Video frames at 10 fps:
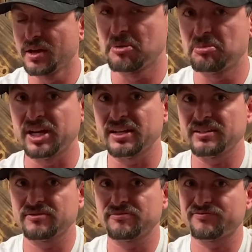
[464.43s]
but
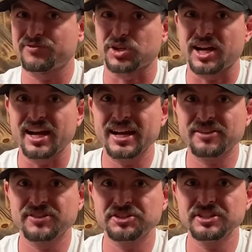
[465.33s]
for kayak
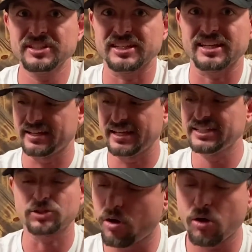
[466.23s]
fishing, it's
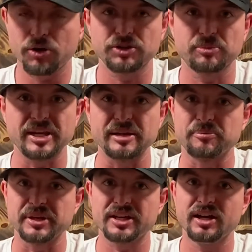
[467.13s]
hard to beat
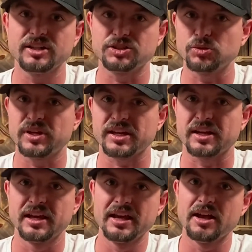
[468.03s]
because you can
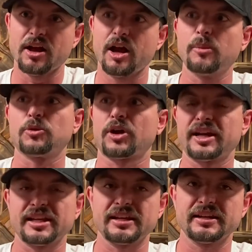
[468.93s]
upgrade
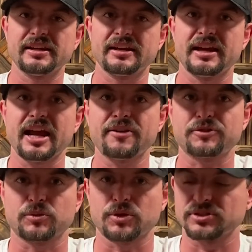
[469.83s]
it
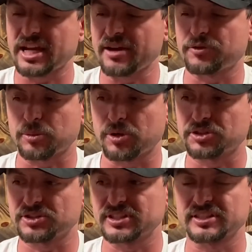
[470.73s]
afterwards after
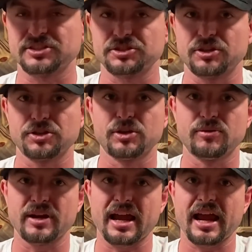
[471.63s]
purchasing this you know you don't
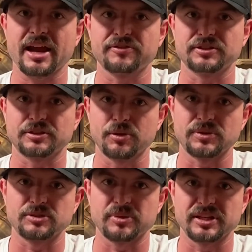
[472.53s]
have to go and
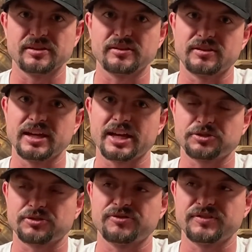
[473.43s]
spend the extra
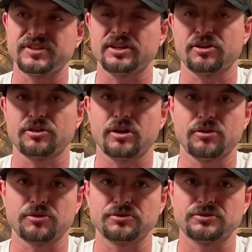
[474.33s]
$1500
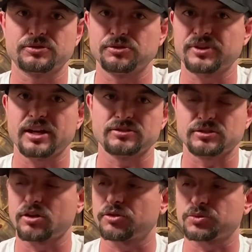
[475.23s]

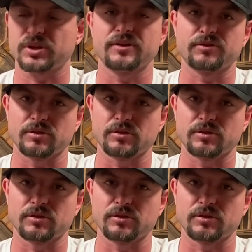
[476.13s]
$2000 whatever